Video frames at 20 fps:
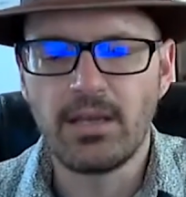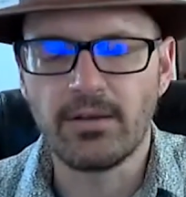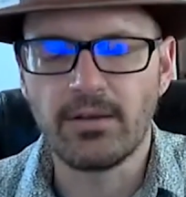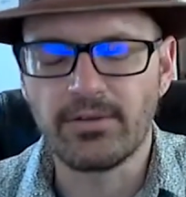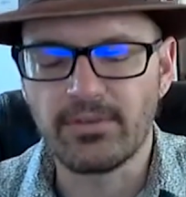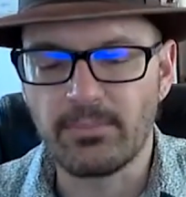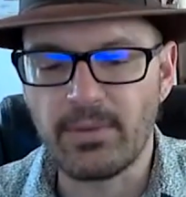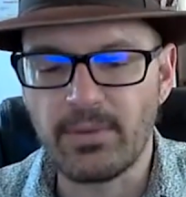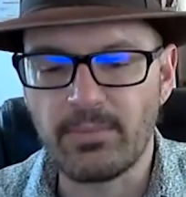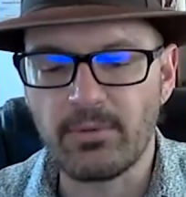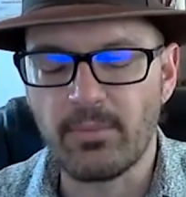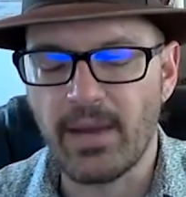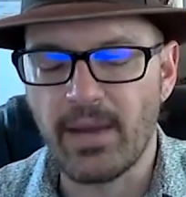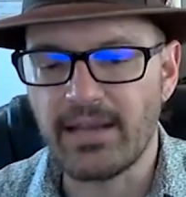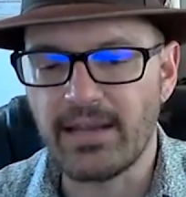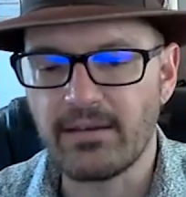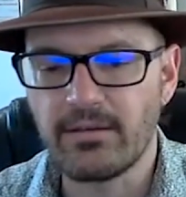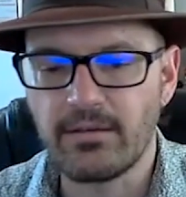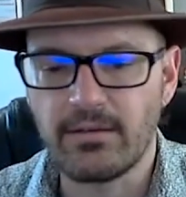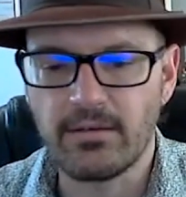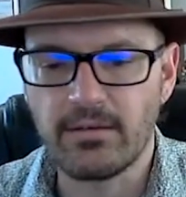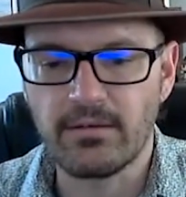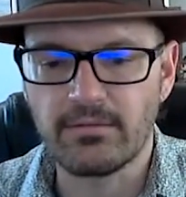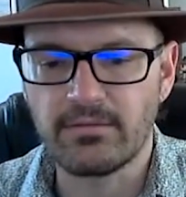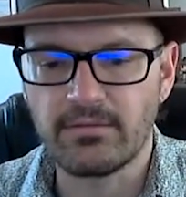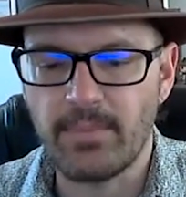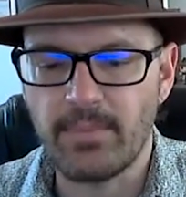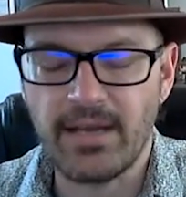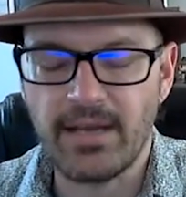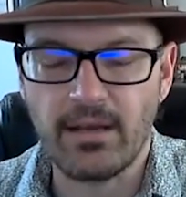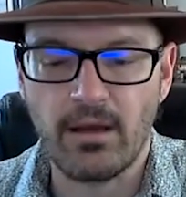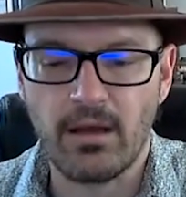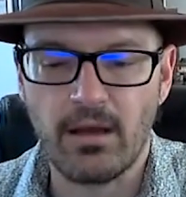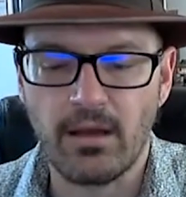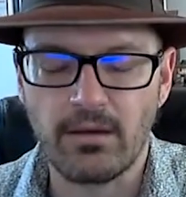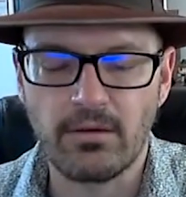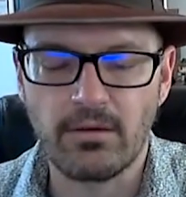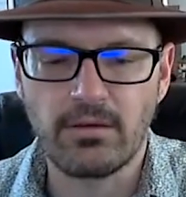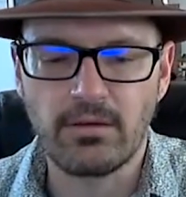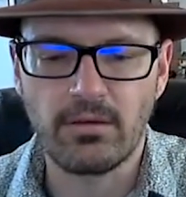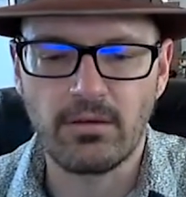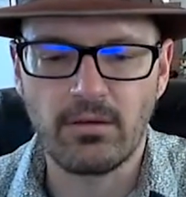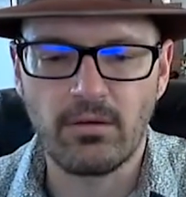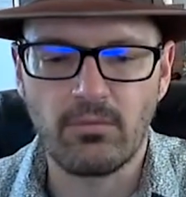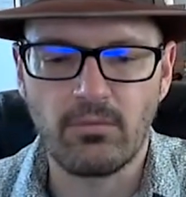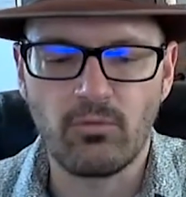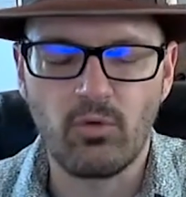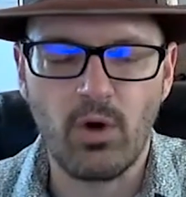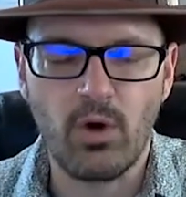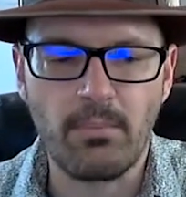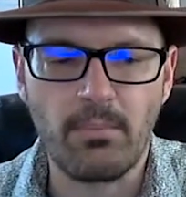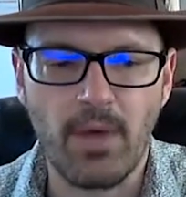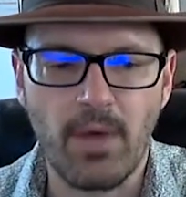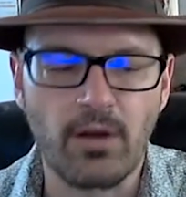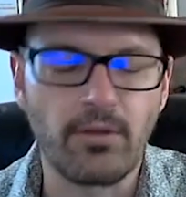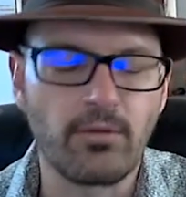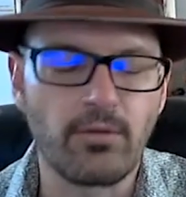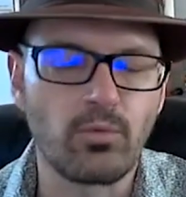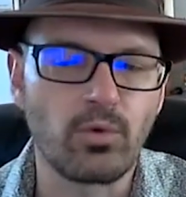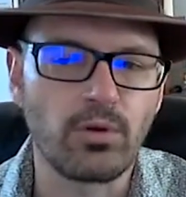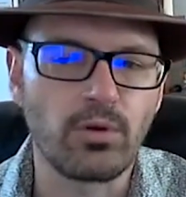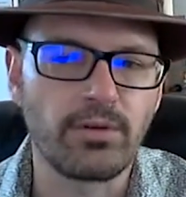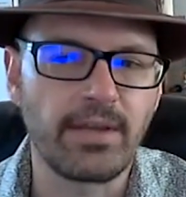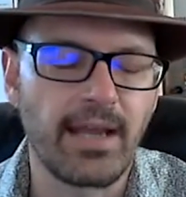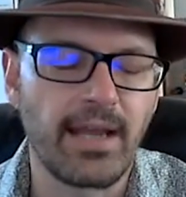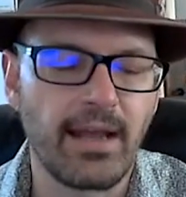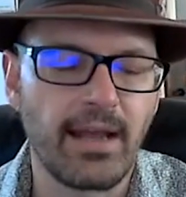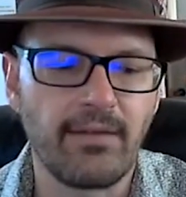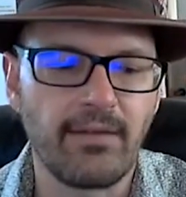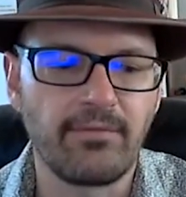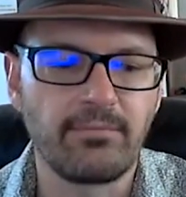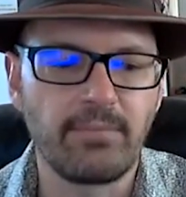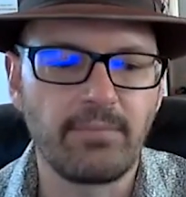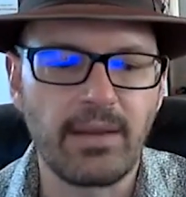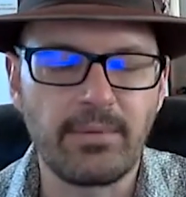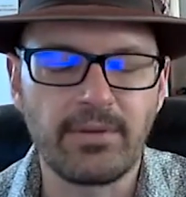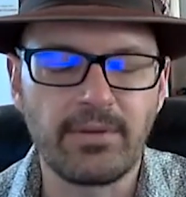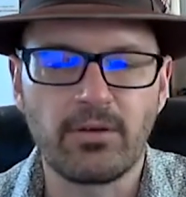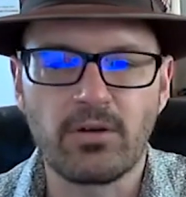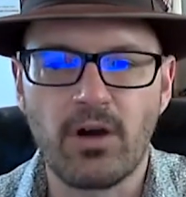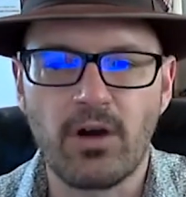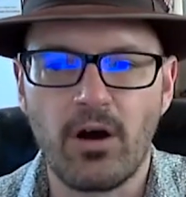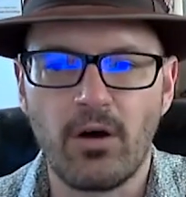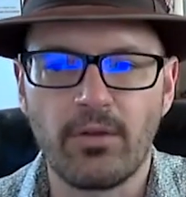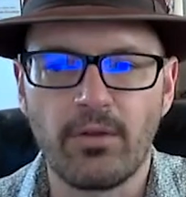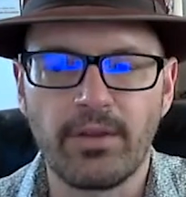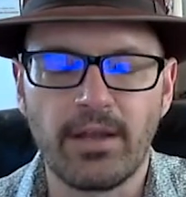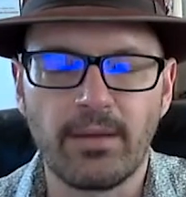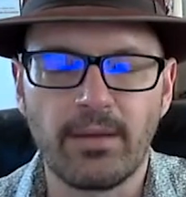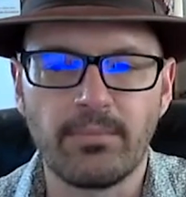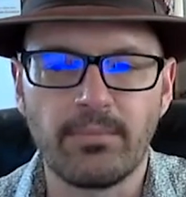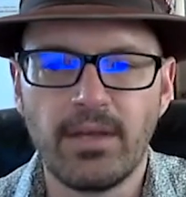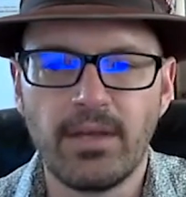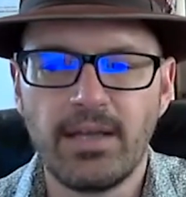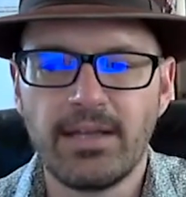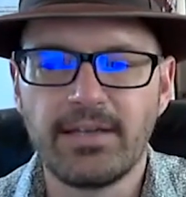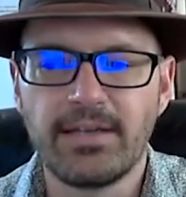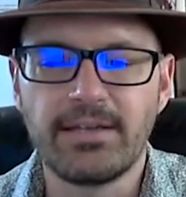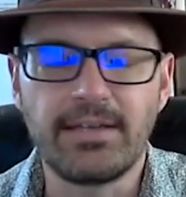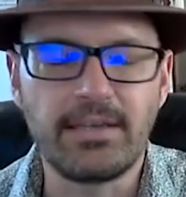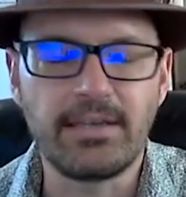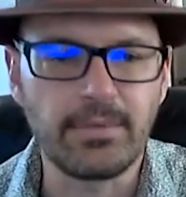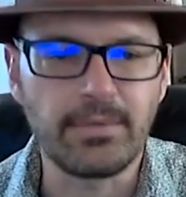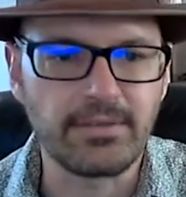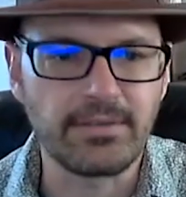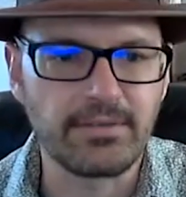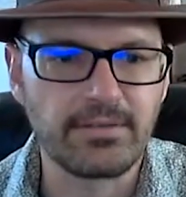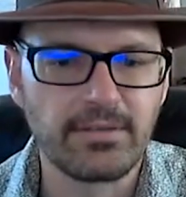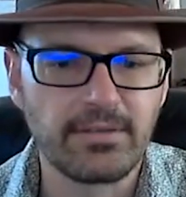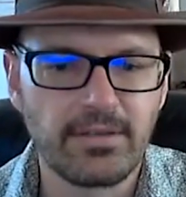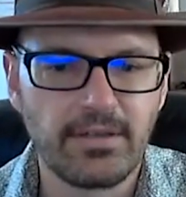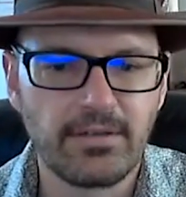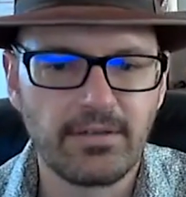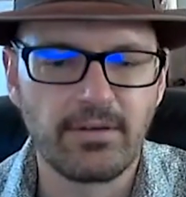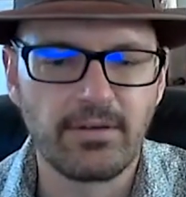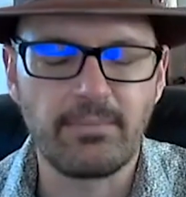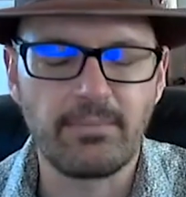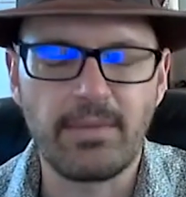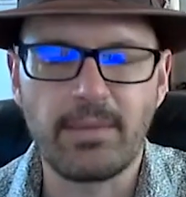Some people might, depending on what model of the world they have, maybe they'll call them demons, right?